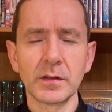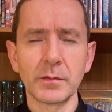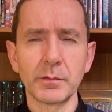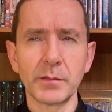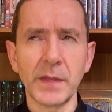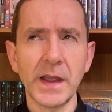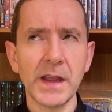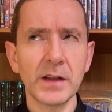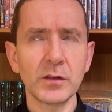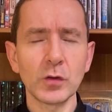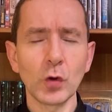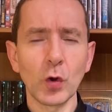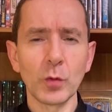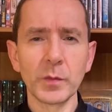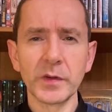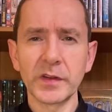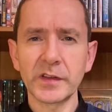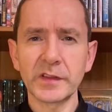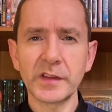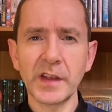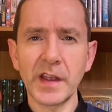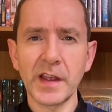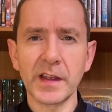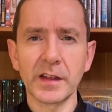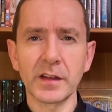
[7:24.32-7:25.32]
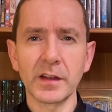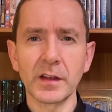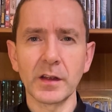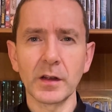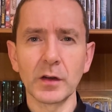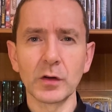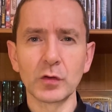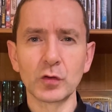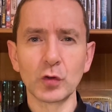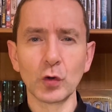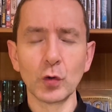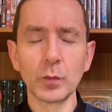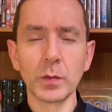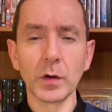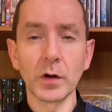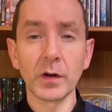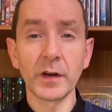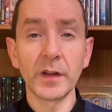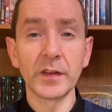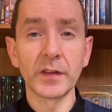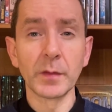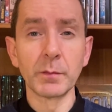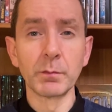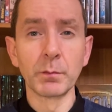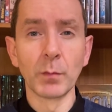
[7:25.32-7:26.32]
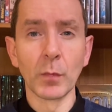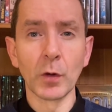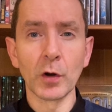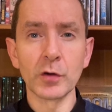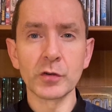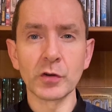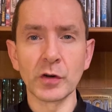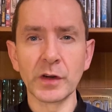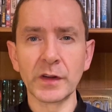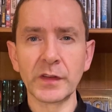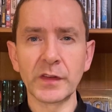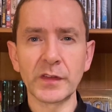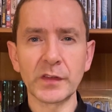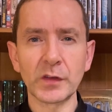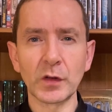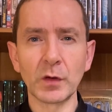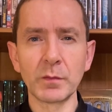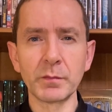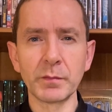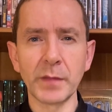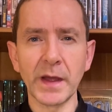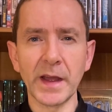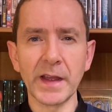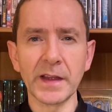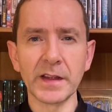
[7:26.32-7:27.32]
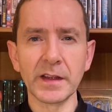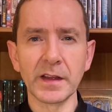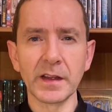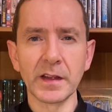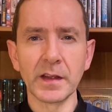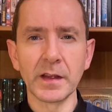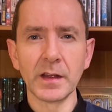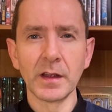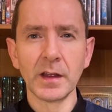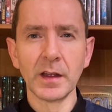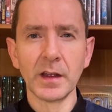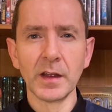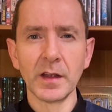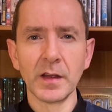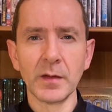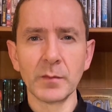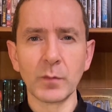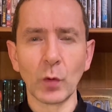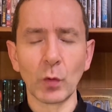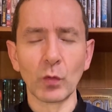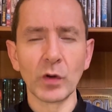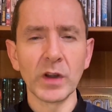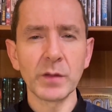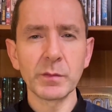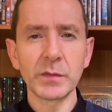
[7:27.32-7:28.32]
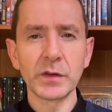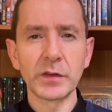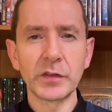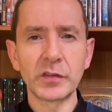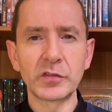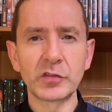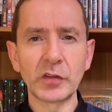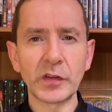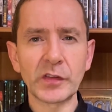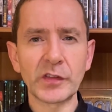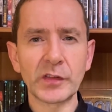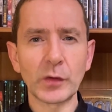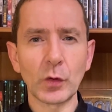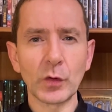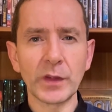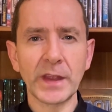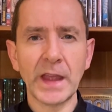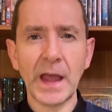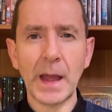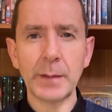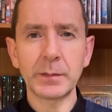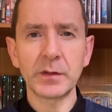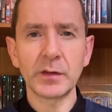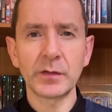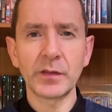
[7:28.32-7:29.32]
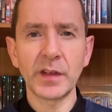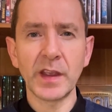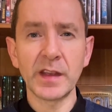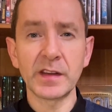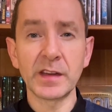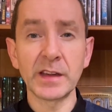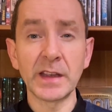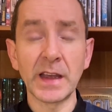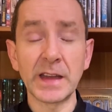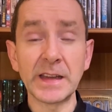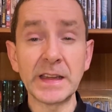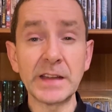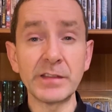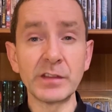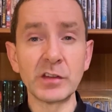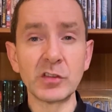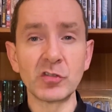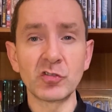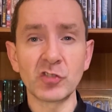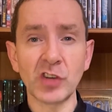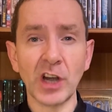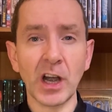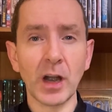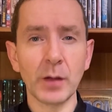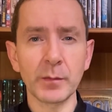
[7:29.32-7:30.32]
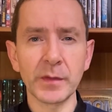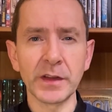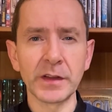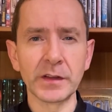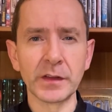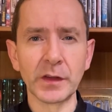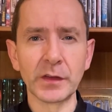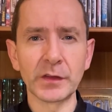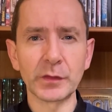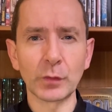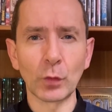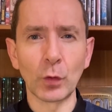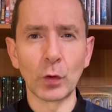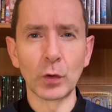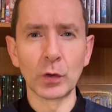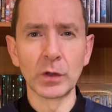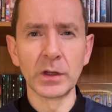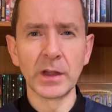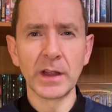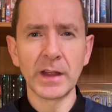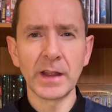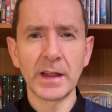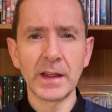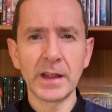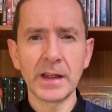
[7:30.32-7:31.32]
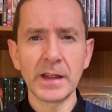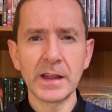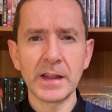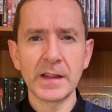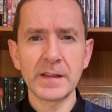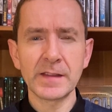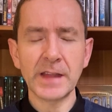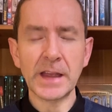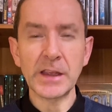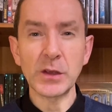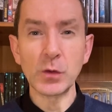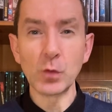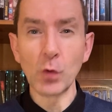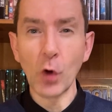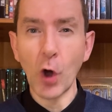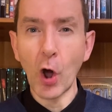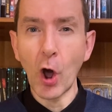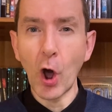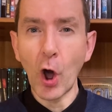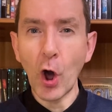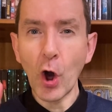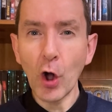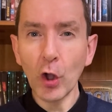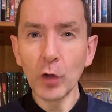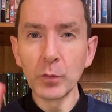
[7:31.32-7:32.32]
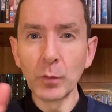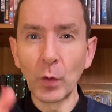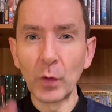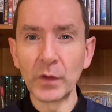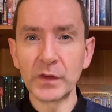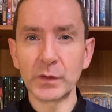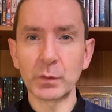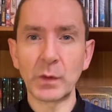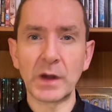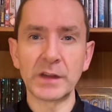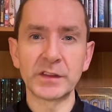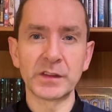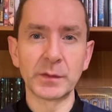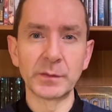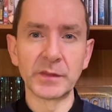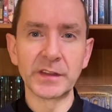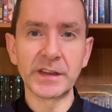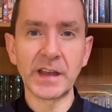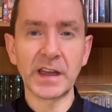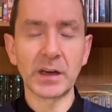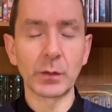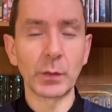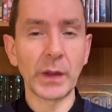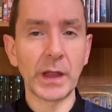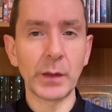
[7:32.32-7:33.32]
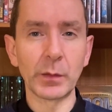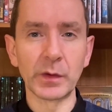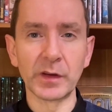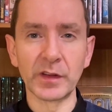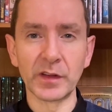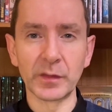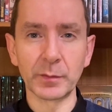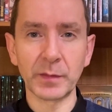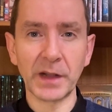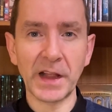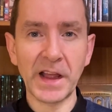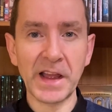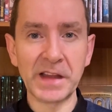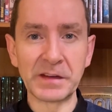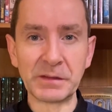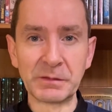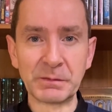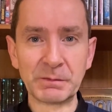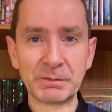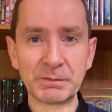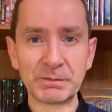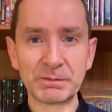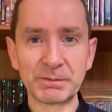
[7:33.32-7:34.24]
Make no mistake, Gruber is a murdering scumbag, but Rickman is just so captivating and even charming in this role that you almost want him to get away with his plan.